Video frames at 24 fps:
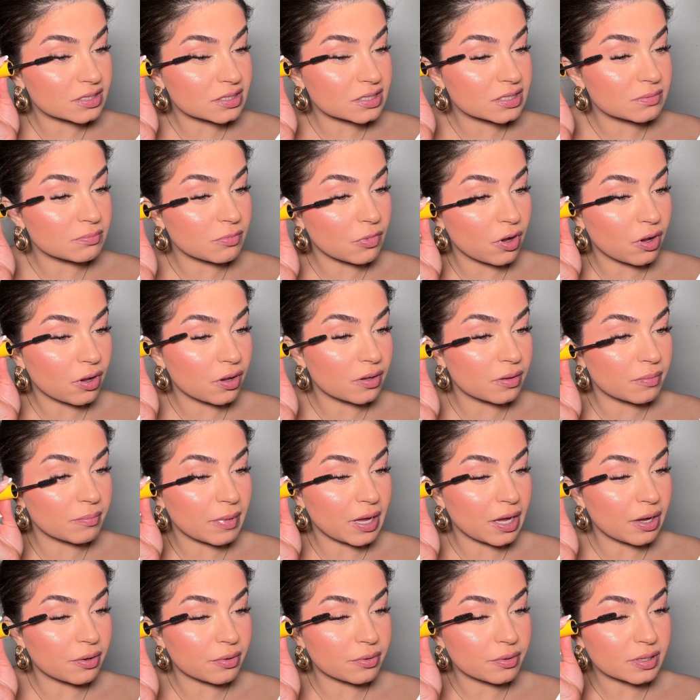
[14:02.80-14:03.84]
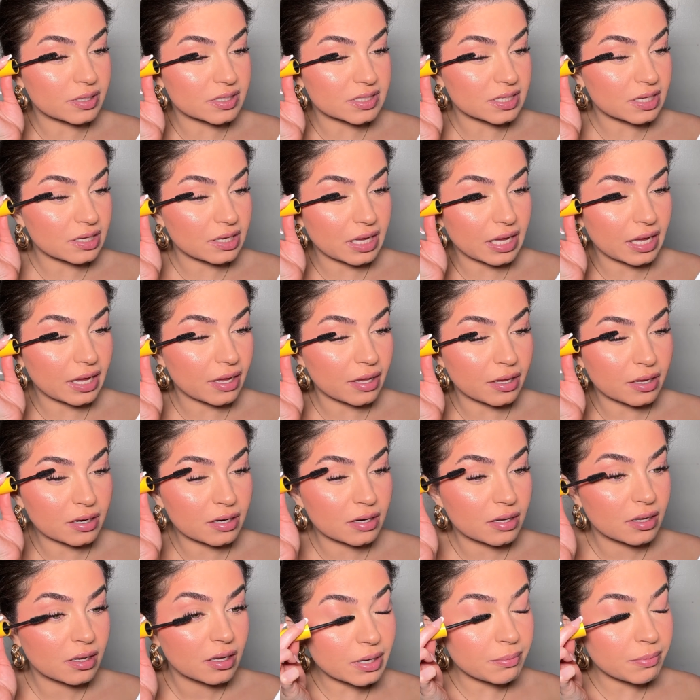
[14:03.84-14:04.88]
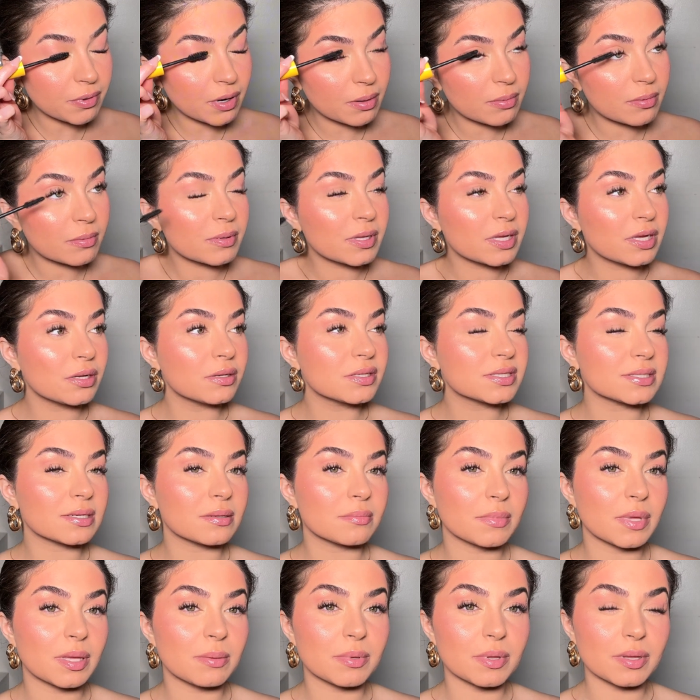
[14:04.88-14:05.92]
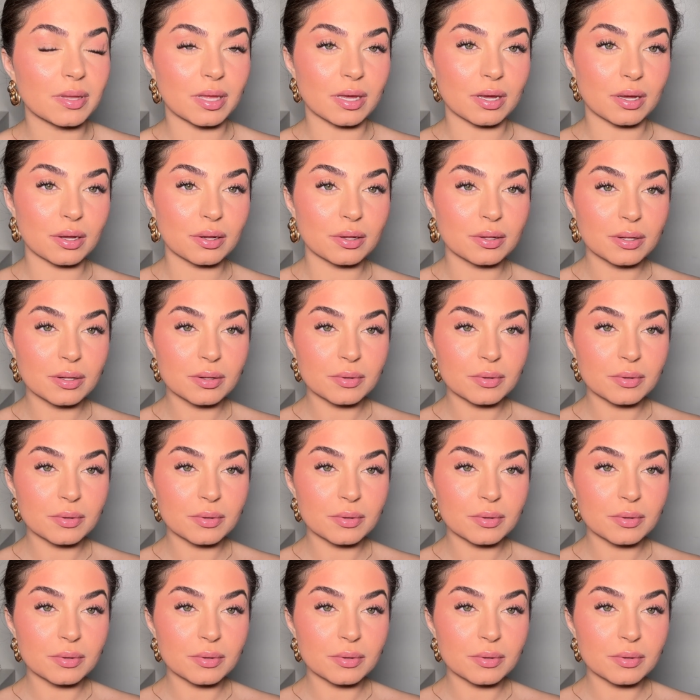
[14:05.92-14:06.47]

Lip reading: small amount as I can. I probably use it maybe like